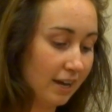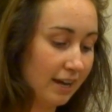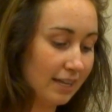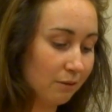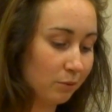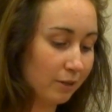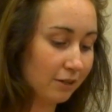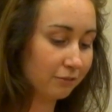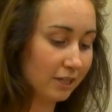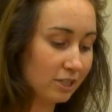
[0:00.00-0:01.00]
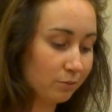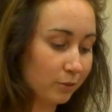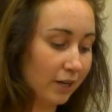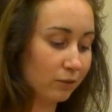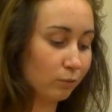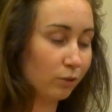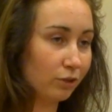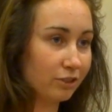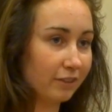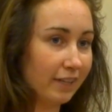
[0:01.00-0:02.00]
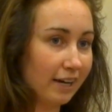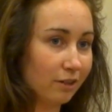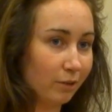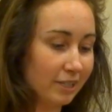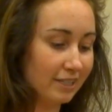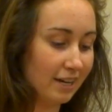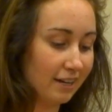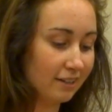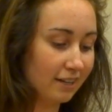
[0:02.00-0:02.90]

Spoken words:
and that we will have friends from around the world to rely on one day